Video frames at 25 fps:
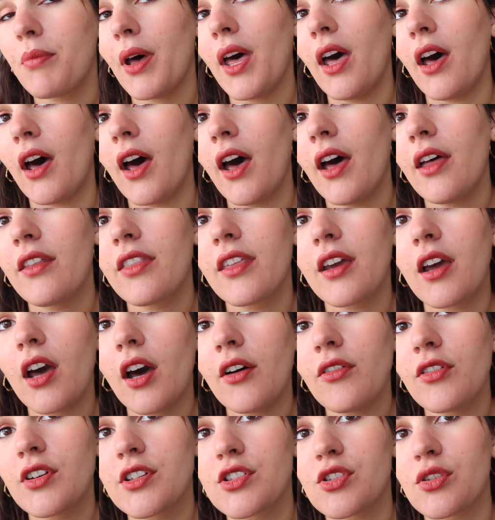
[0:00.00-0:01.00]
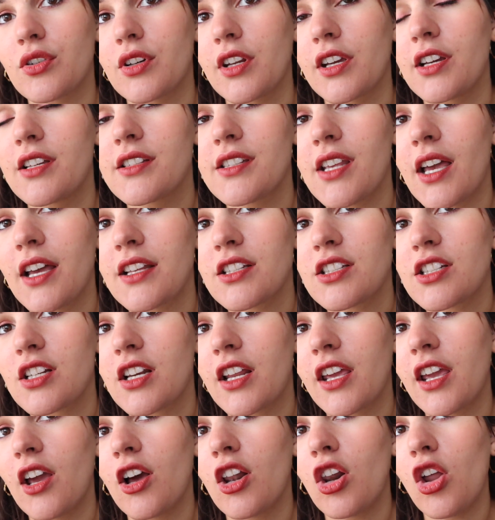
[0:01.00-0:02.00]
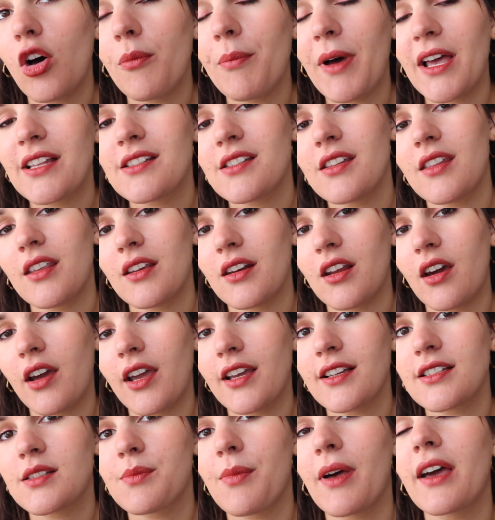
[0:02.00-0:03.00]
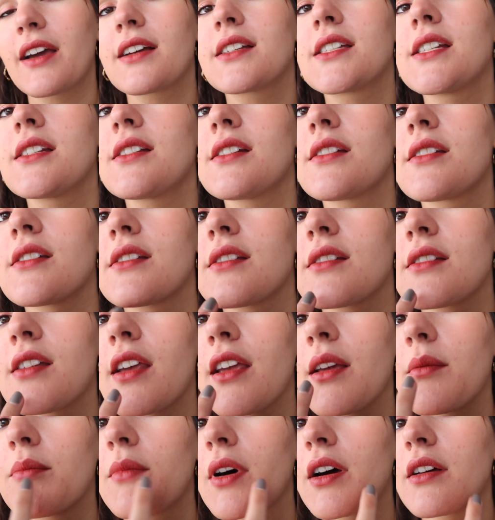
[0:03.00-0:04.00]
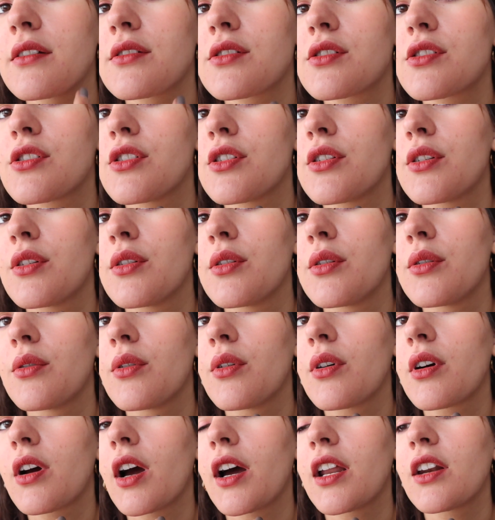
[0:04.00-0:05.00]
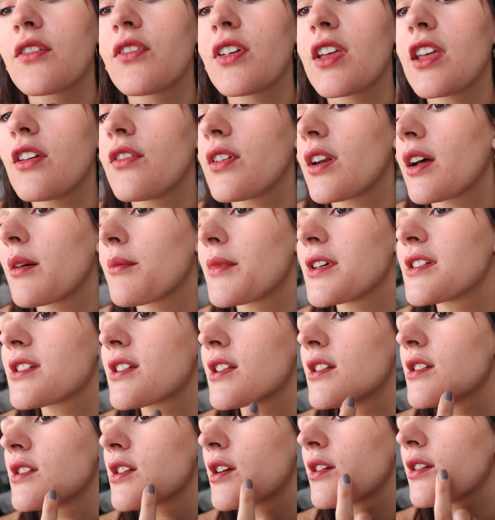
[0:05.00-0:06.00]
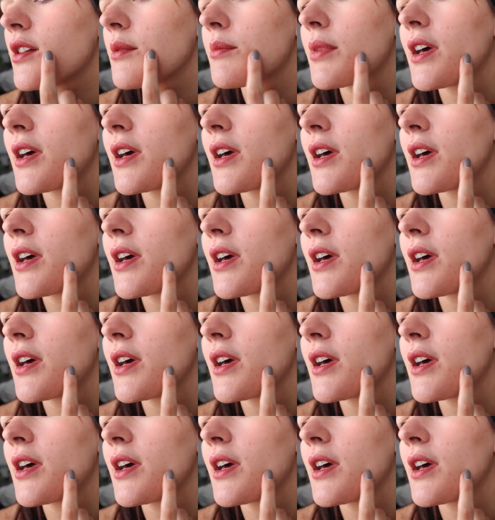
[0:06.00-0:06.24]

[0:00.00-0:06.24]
But the coverage on it is actually a lot better than I expected. It didn't take much to kind of even out my skin tone a